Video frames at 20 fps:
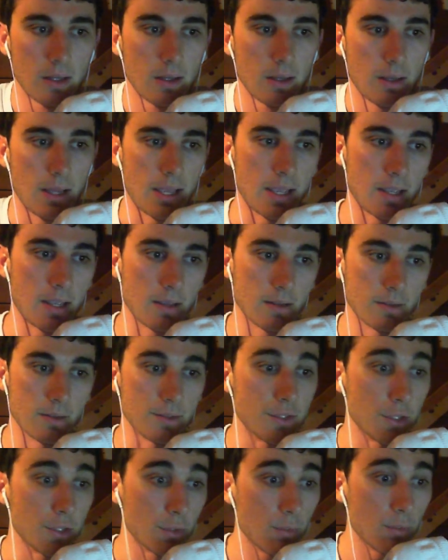
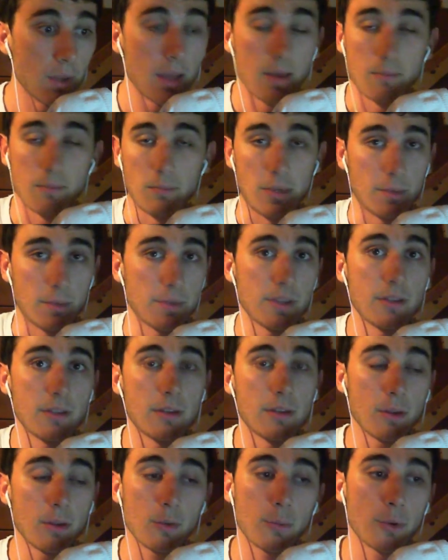And, you know, maybe
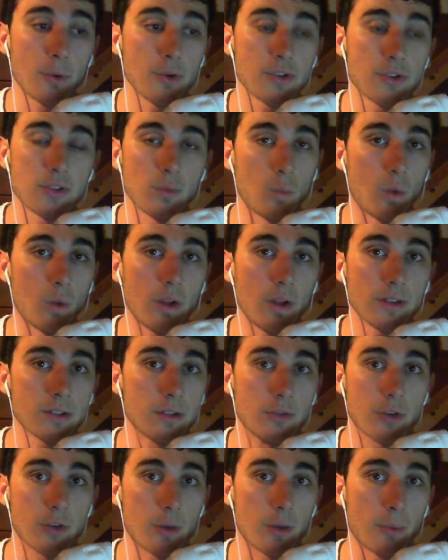the other person wants
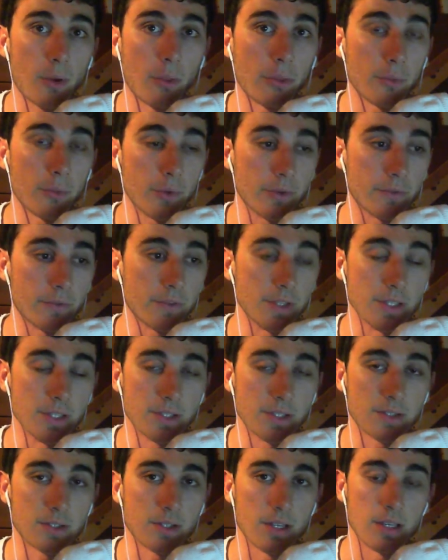to drop all 3
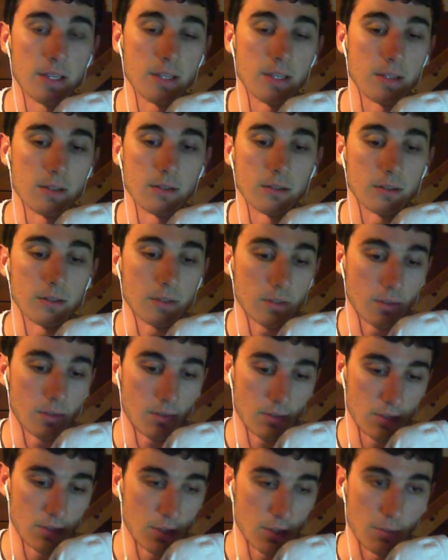feasts in,
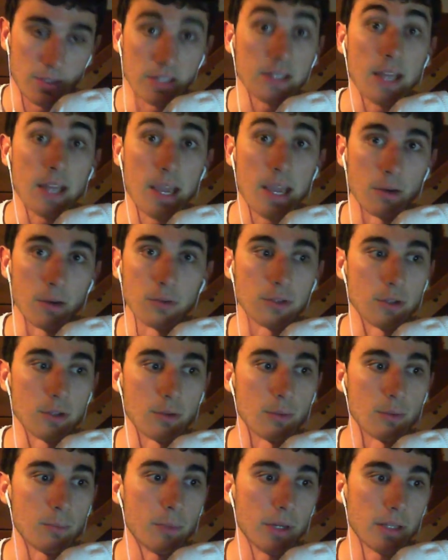you know, in
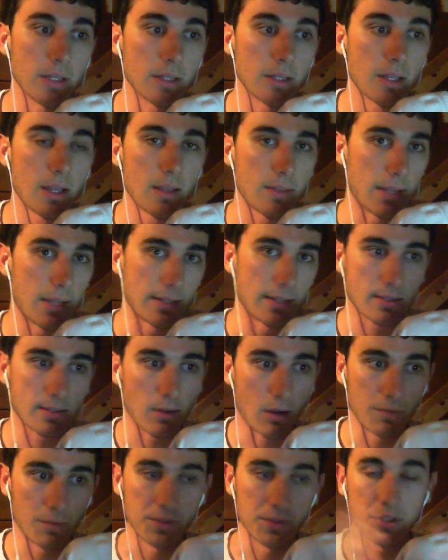802, but that's
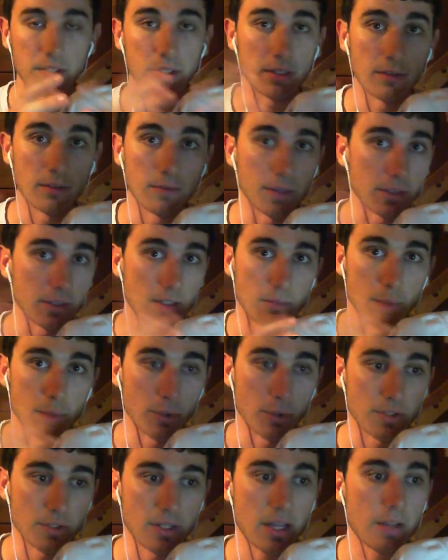obviously conflicting
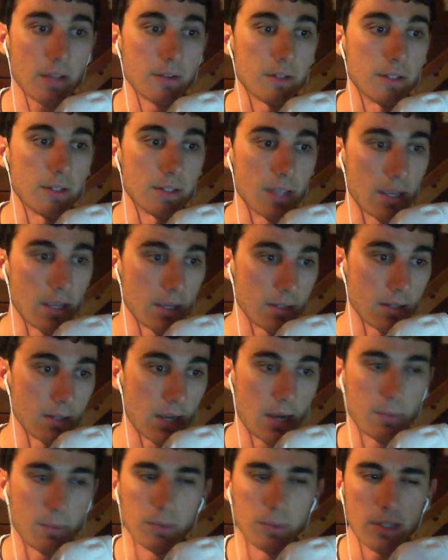personalities, and
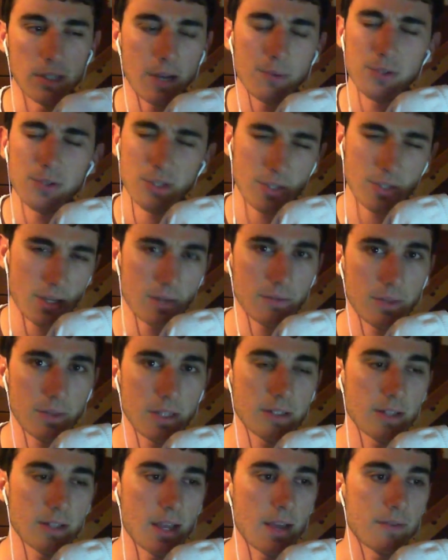I would just kind of
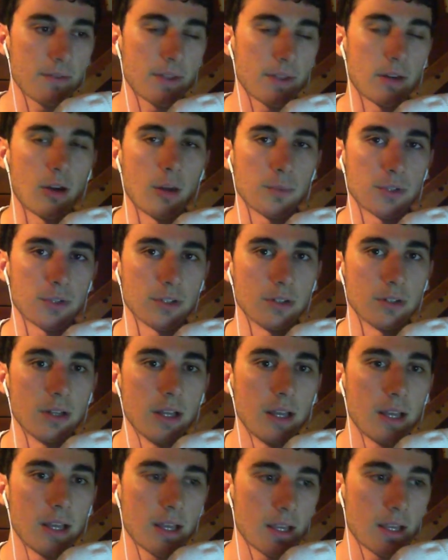like to have that option,
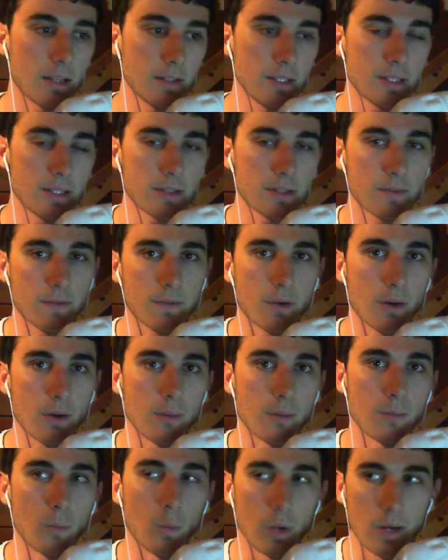at least
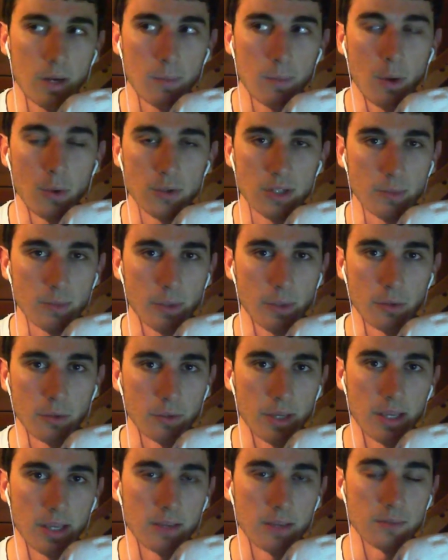from when I'm hosting my
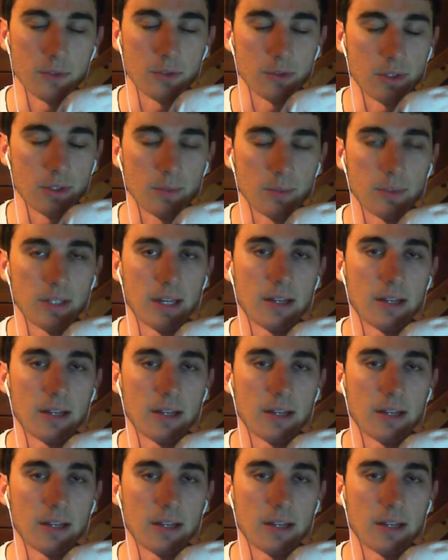own games or something.